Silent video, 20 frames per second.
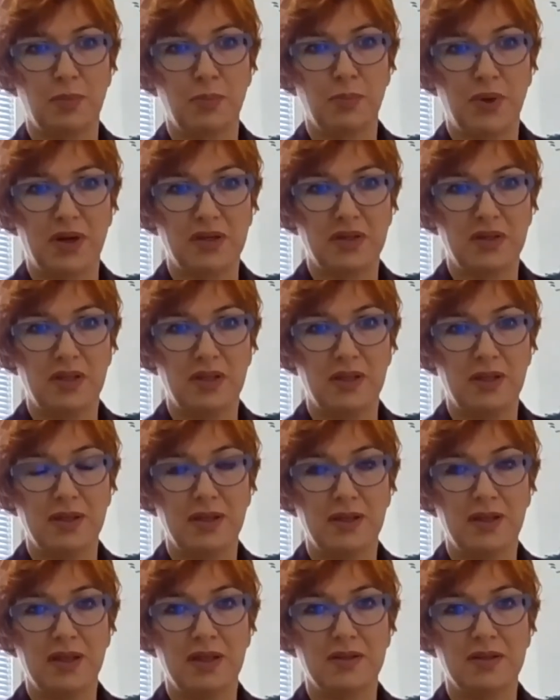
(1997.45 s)
party
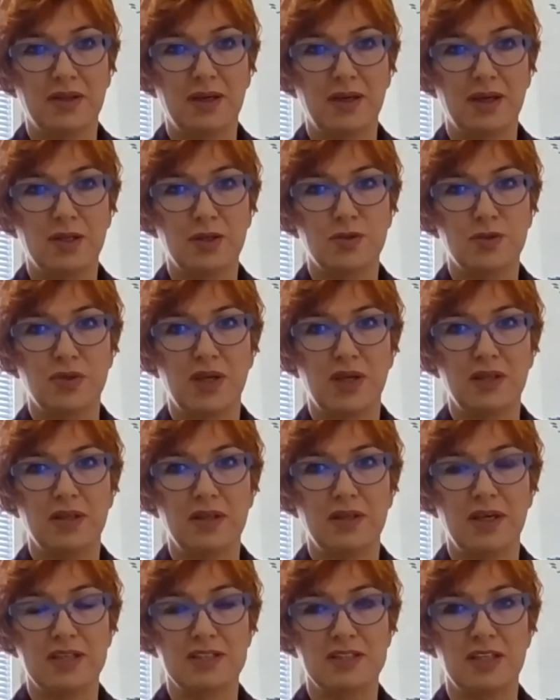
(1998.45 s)
in the country, and
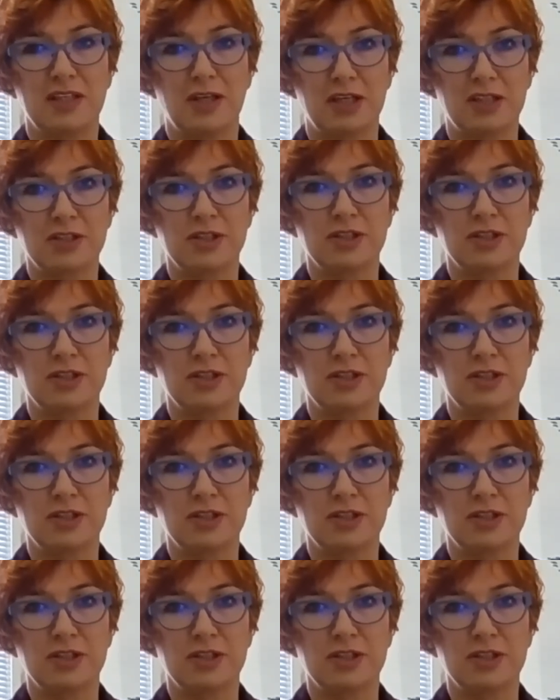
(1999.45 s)
it has a lot